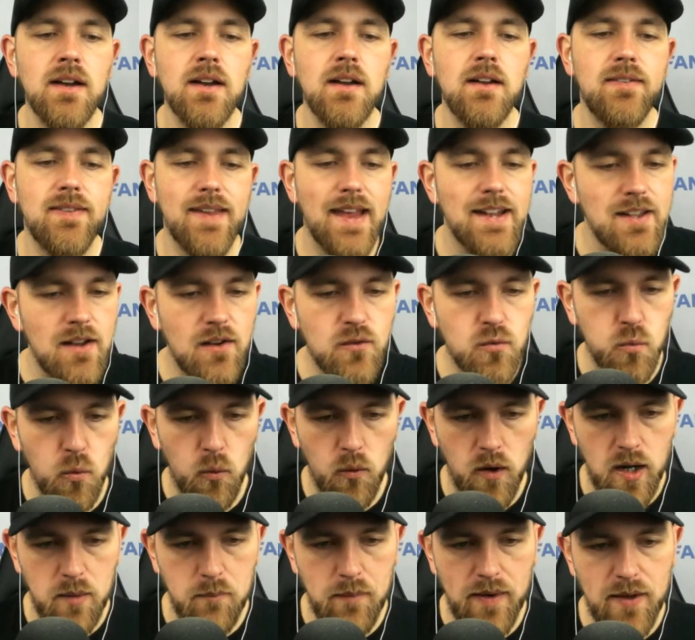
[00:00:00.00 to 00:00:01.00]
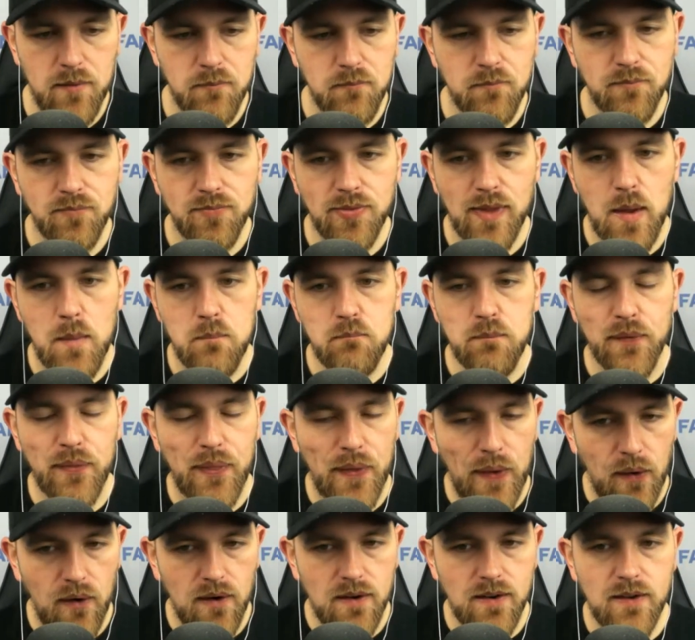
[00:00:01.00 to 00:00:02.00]
So that does worry me. But
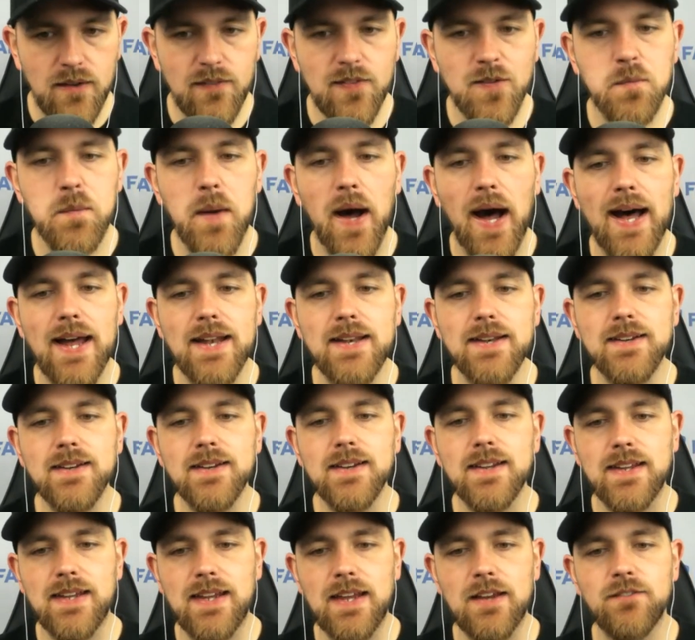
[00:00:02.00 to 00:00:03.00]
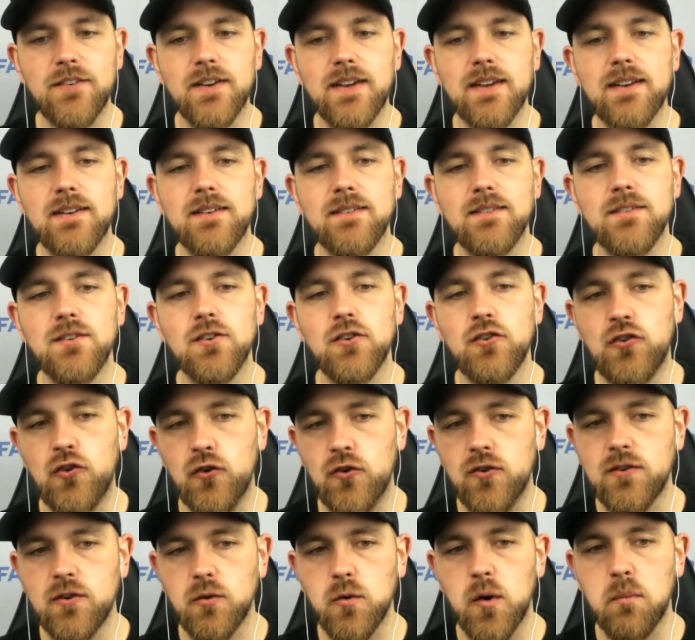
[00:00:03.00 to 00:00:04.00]
they are in a good spot given
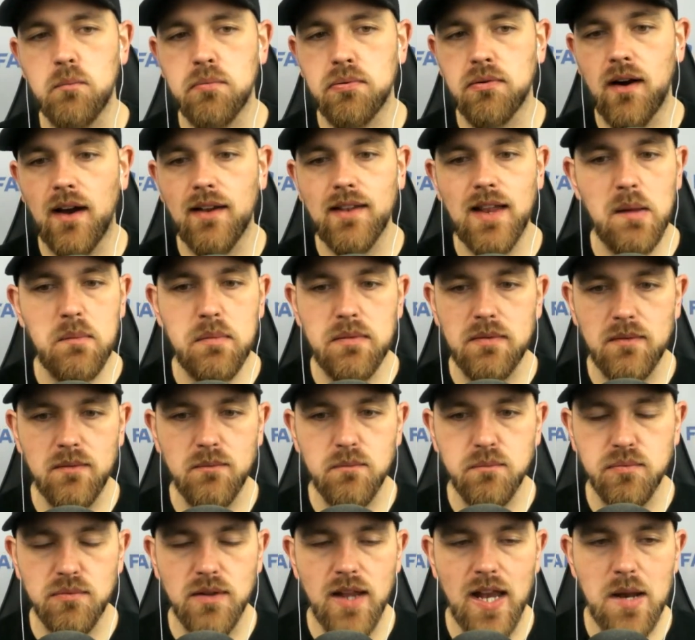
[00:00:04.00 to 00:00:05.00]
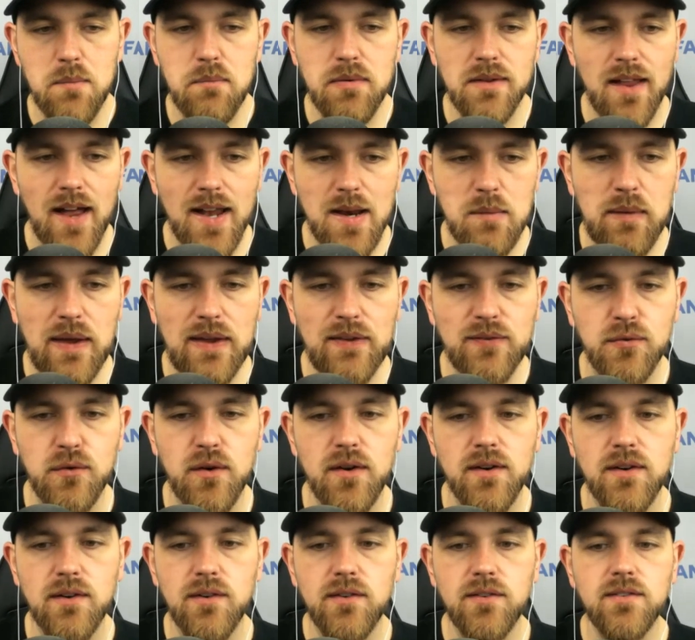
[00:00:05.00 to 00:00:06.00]
Schuster will probably let up a lot of base
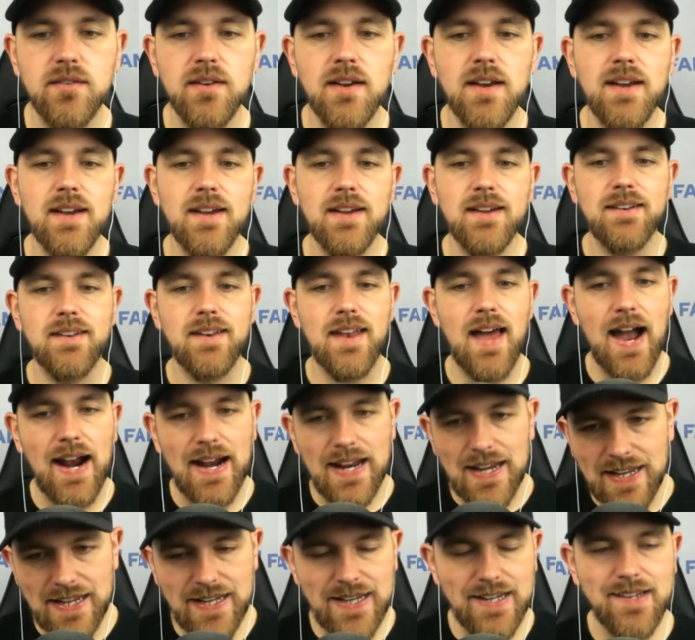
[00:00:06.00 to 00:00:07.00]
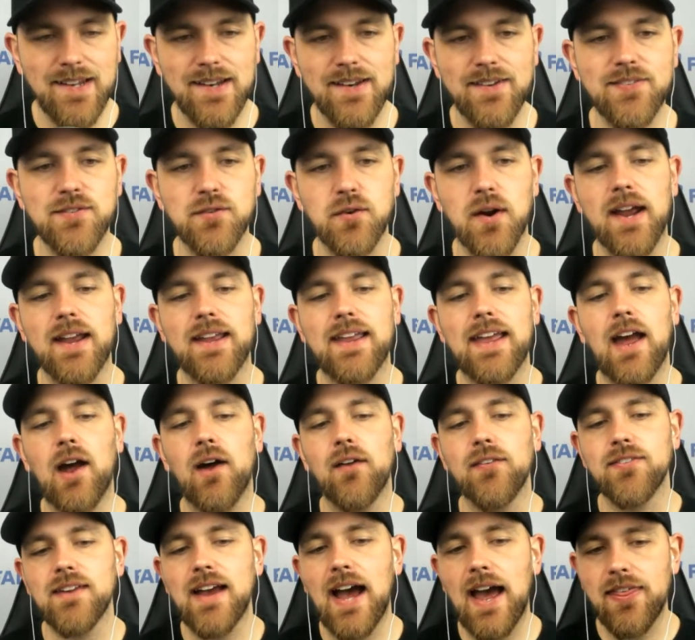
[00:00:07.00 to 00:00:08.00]
runners not going to get a ton of
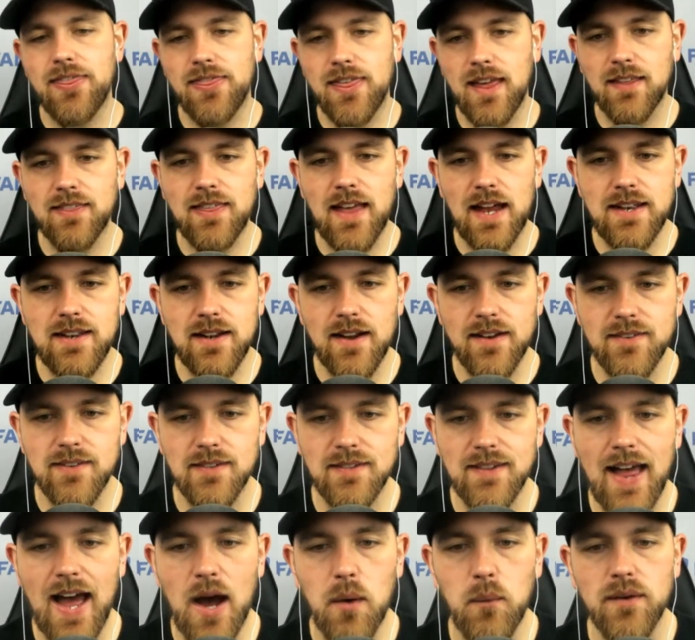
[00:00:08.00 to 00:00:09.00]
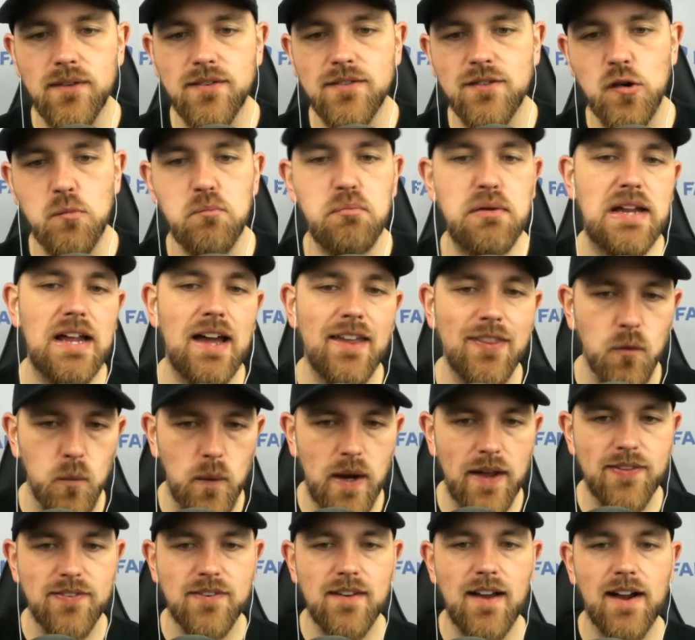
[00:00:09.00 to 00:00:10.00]
strikeouts. I think that does allow us to be on the
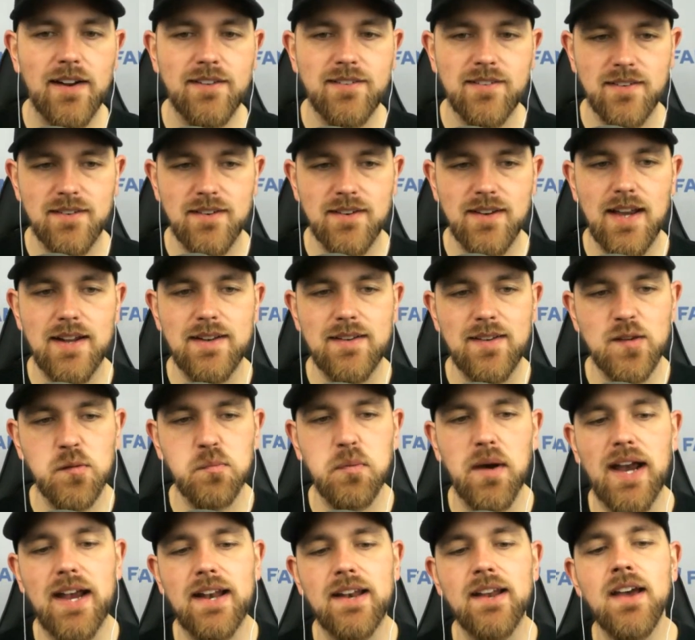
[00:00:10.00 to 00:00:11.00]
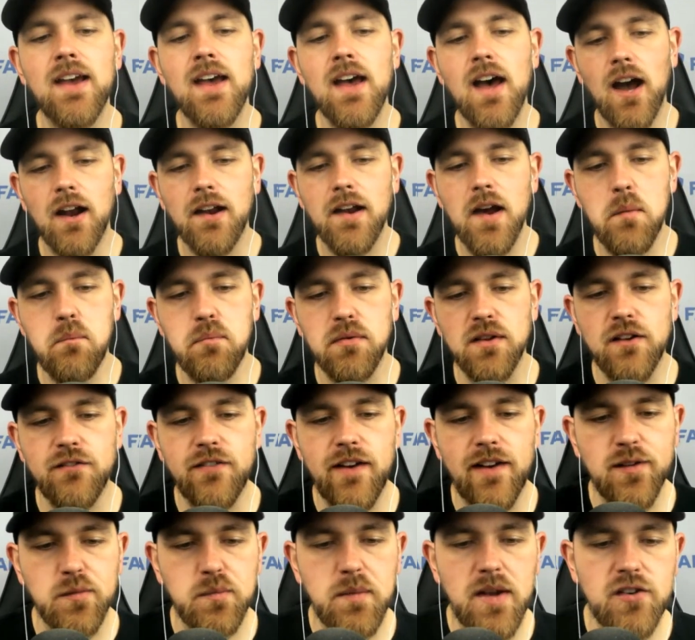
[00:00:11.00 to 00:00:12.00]
Red Sox here tonight, despite a couple of,
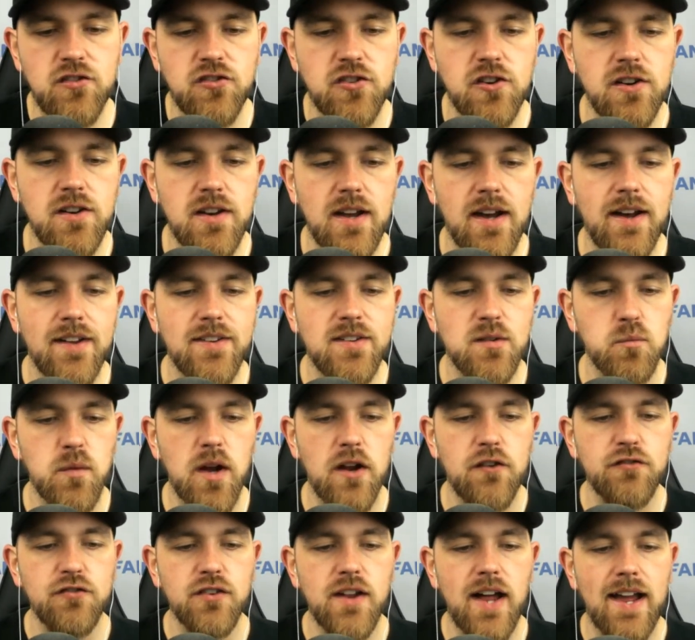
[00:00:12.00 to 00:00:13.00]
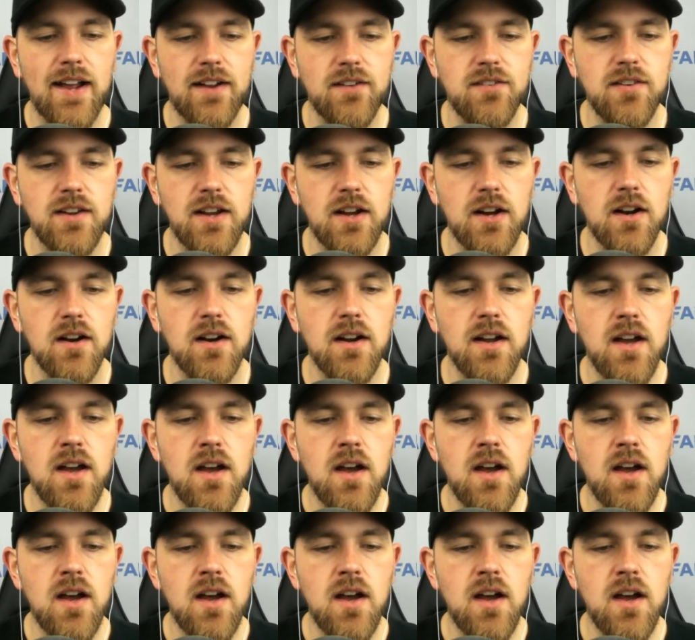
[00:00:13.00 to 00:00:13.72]
as mentioned, uh, some red flags here.